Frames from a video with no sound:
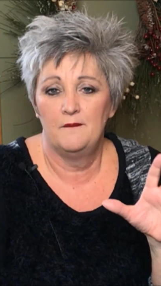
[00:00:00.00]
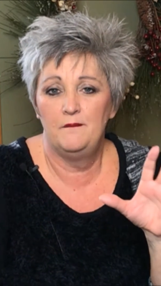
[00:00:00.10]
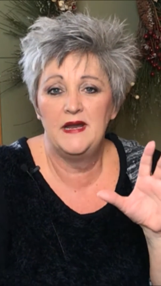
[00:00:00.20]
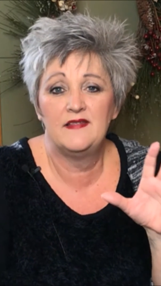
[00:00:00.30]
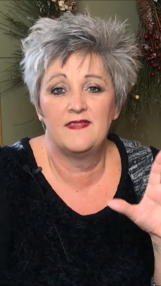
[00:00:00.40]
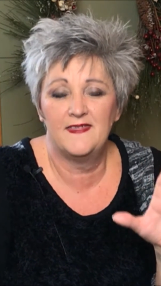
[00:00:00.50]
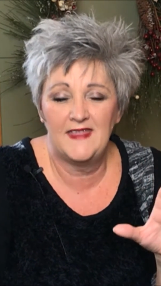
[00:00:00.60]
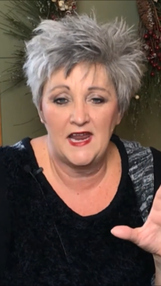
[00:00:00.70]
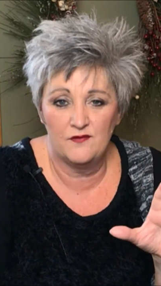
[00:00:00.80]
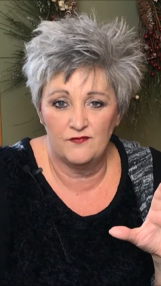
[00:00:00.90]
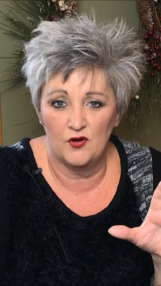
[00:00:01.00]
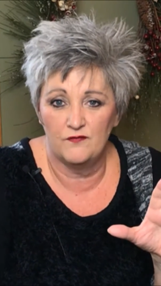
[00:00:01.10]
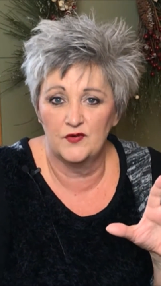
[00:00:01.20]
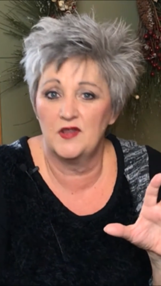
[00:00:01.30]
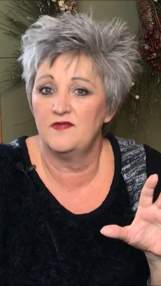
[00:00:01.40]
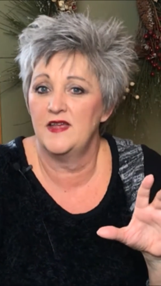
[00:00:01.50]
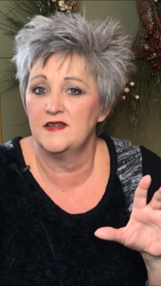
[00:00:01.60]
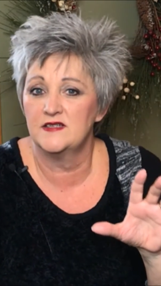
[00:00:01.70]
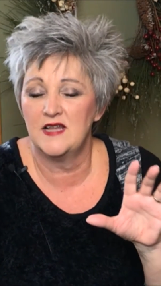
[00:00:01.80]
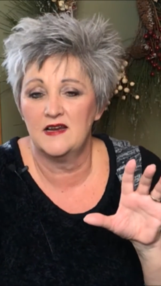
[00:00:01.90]
being thankful for the
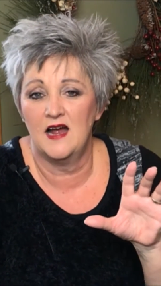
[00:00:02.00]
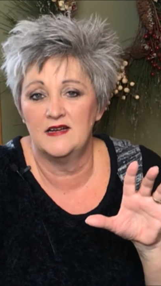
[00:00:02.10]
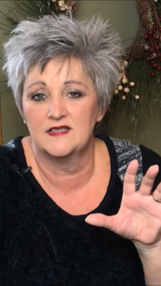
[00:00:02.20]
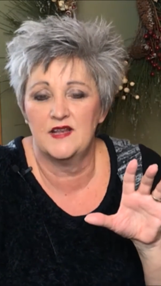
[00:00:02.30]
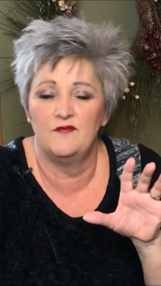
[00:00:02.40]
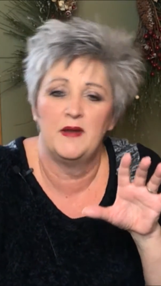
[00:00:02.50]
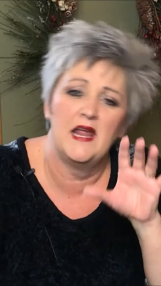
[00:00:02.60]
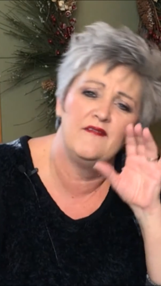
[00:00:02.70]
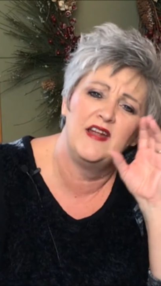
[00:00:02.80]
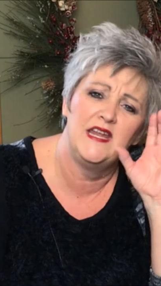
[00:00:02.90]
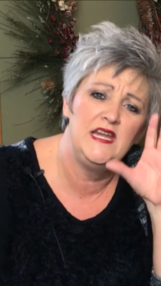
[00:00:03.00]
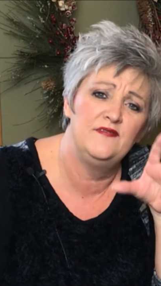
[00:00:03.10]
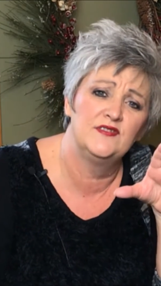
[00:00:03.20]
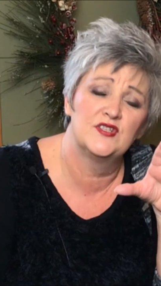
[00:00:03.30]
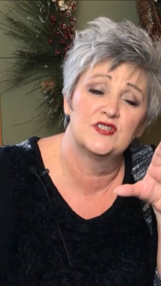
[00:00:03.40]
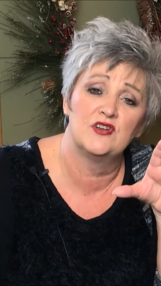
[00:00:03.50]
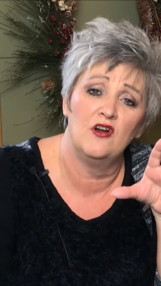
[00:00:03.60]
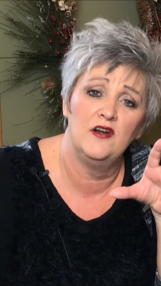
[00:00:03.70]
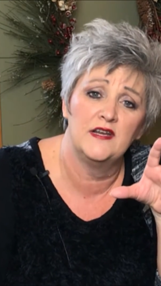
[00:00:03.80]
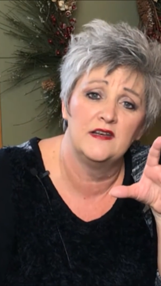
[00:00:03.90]
things that God has given me. Have I even
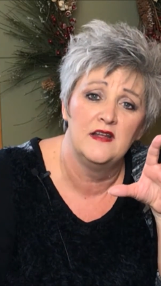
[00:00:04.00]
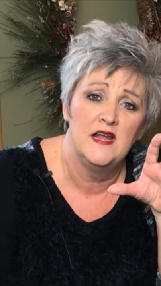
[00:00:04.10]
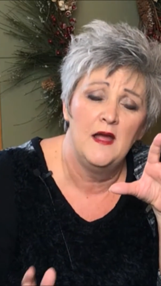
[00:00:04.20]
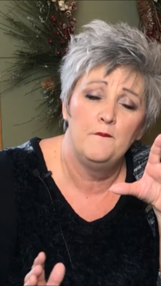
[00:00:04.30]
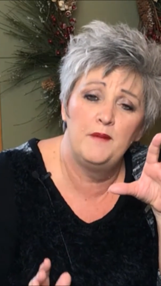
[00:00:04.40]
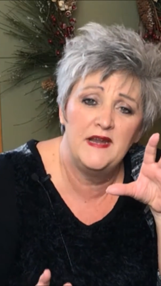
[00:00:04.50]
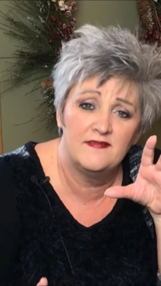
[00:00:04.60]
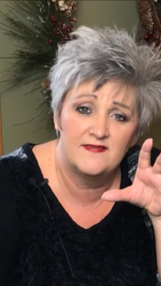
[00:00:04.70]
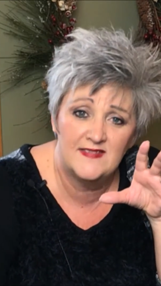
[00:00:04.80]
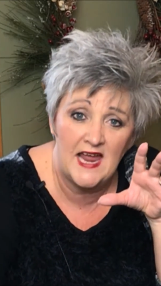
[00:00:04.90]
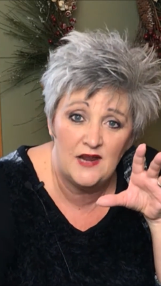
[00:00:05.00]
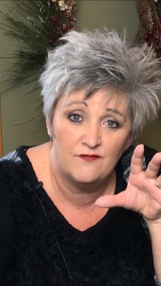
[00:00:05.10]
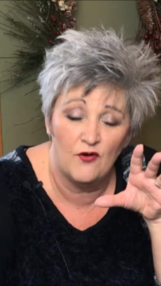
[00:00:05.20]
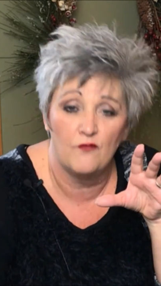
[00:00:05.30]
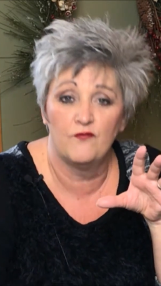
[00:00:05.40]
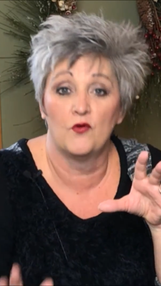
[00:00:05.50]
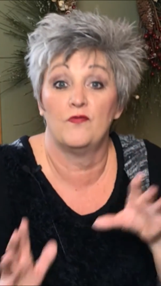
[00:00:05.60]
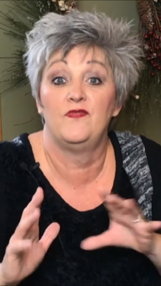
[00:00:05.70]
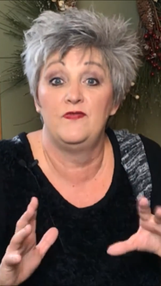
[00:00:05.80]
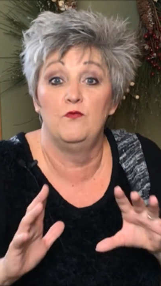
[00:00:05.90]
started being thankful for
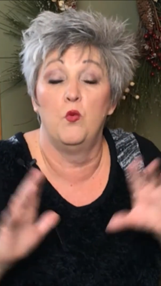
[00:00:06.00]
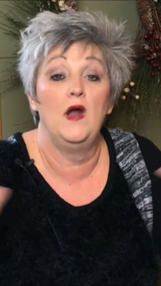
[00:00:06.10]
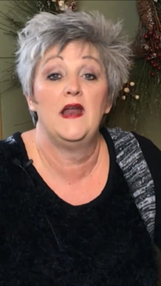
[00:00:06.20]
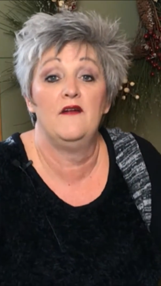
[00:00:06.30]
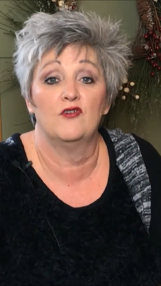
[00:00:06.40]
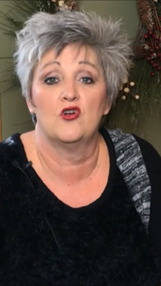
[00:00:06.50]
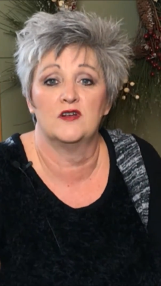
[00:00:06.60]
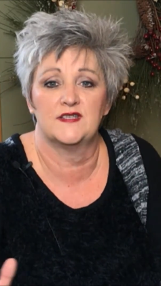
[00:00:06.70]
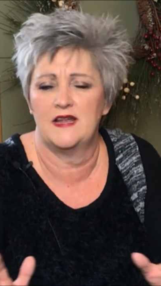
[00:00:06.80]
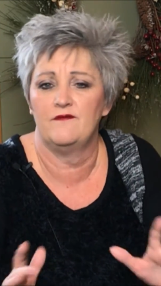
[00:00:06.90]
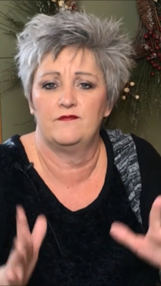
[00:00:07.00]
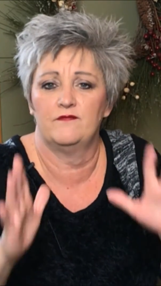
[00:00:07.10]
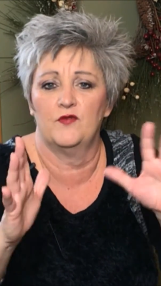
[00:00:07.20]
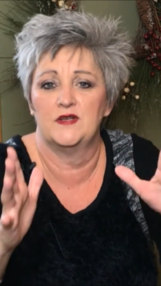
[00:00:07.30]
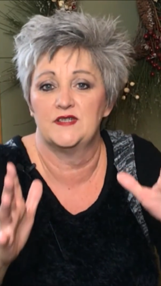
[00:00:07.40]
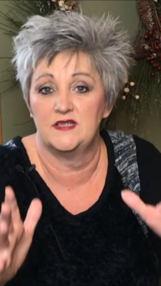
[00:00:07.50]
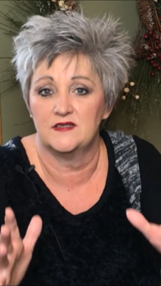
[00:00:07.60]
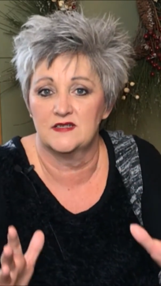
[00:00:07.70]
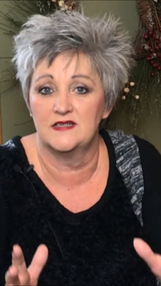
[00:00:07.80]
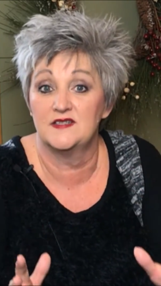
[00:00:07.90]
whatever causes, for instance,